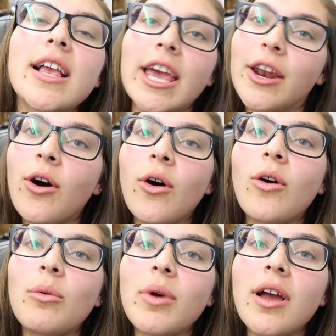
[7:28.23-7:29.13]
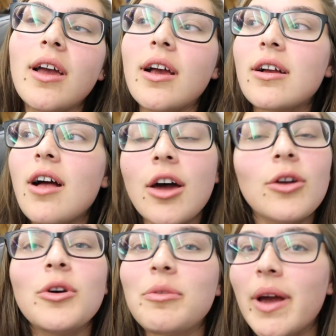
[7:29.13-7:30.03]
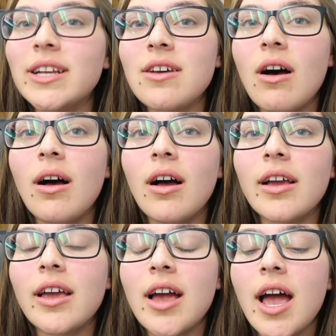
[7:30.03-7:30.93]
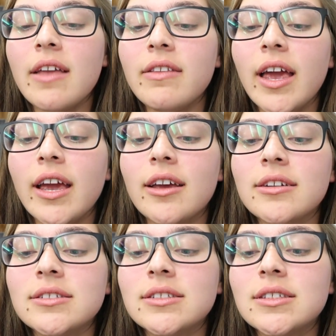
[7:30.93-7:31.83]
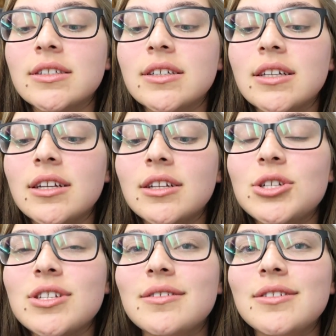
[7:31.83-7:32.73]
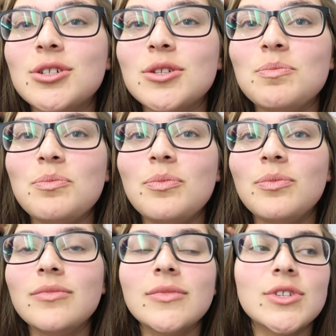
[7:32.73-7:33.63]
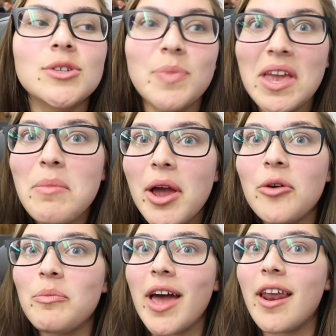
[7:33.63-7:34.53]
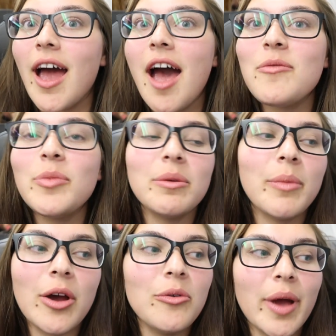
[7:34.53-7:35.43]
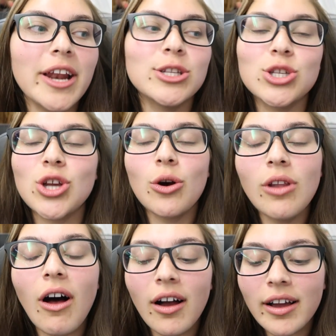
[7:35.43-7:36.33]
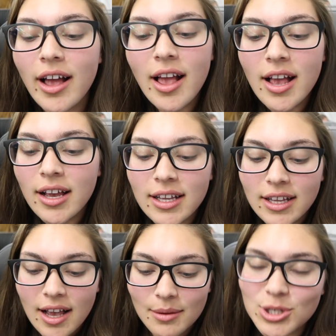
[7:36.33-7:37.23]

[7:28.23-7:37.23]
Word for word: get home, cuddle with my dog, and like just just just be in my own bed. I haven't been in my own bed in so long. I'm